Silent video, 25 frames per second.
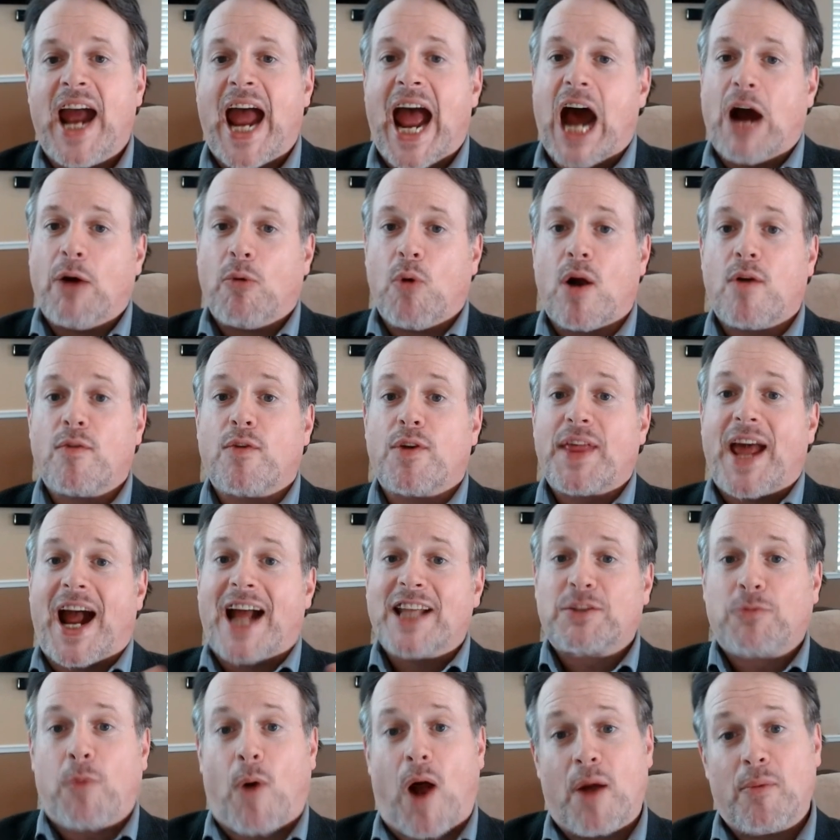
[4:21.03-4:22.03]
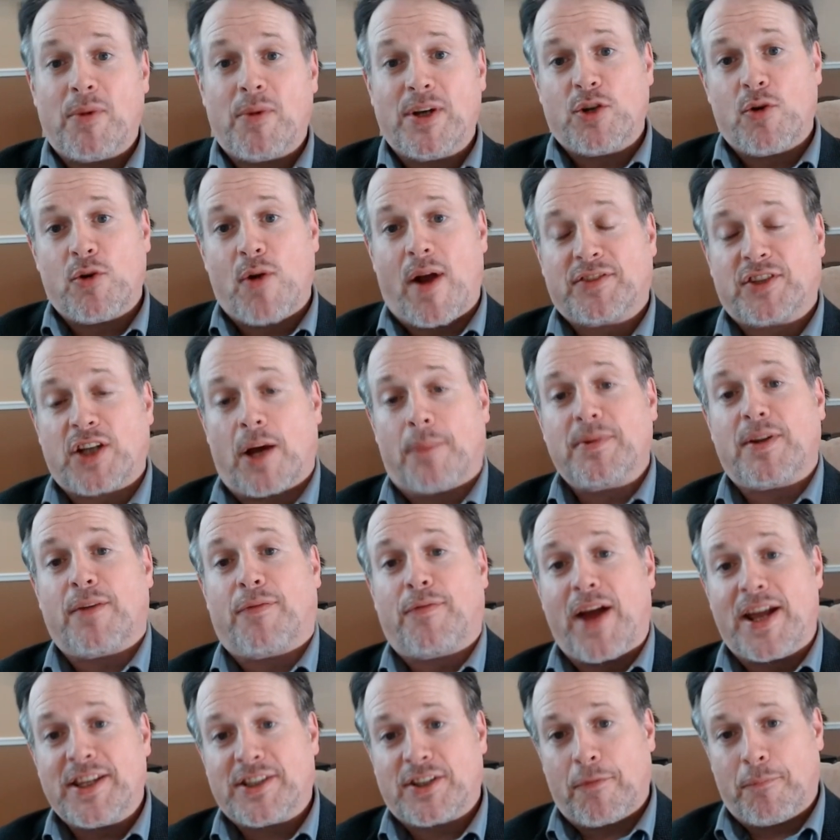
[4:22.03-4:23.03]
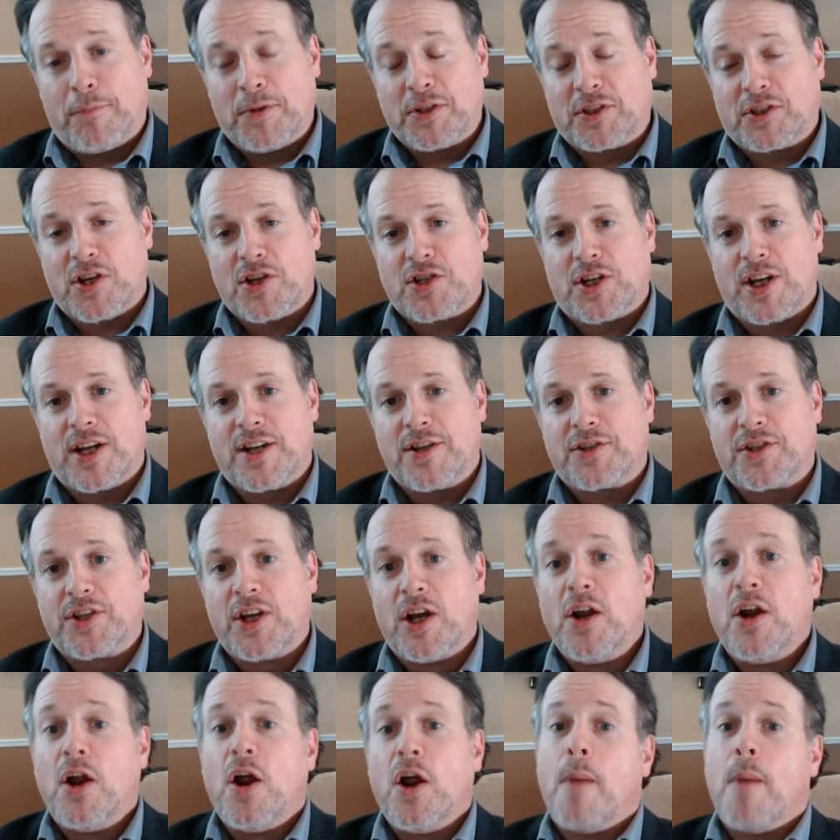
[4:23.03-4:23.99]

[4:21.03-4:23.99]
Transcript: However, that's why we do have some defensive positions.